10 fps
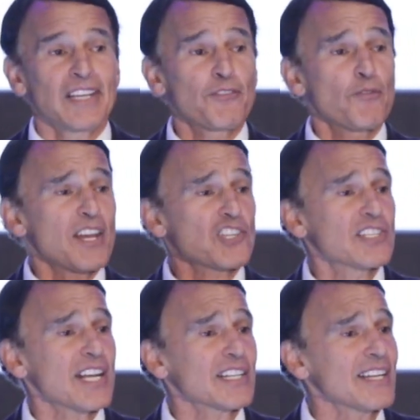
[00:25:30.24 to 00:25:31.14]
information
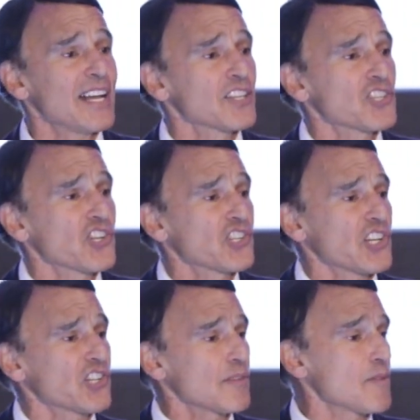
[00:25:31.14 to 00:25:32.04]
technology
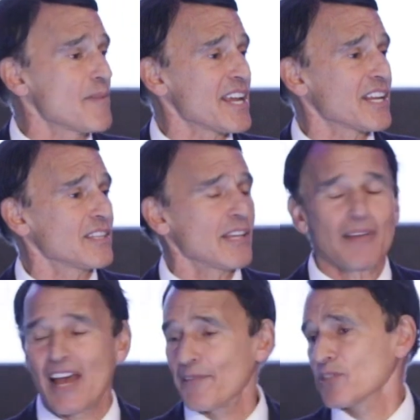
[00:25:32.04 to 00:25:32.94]
system and making them
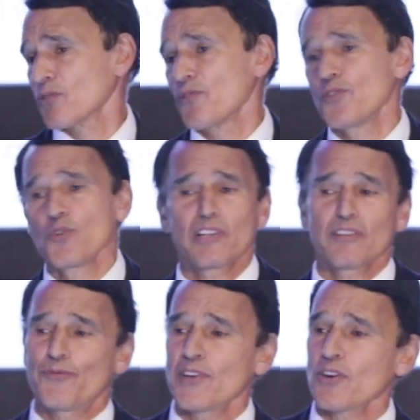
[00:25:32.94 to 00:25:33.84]
having to review it
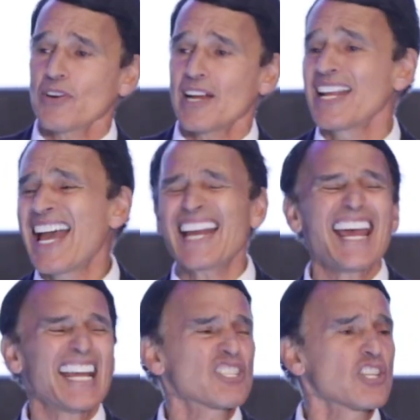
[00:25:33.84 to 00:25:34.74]
and figure it out? It
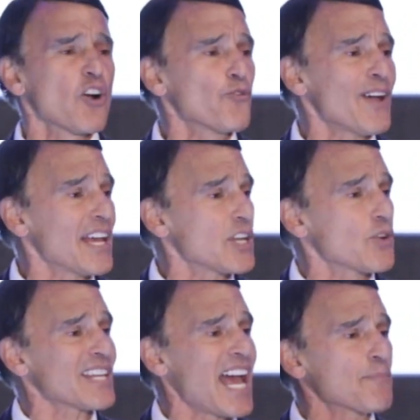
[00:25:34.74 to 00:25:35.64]
adds no value.
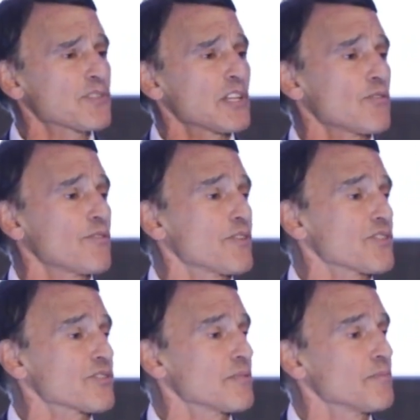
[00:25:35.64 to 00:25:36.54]
It's absolutely
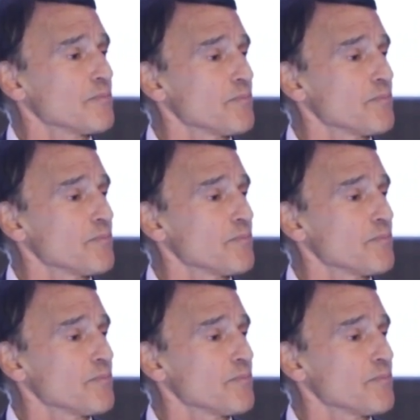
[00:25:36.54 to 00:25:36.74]
reversed.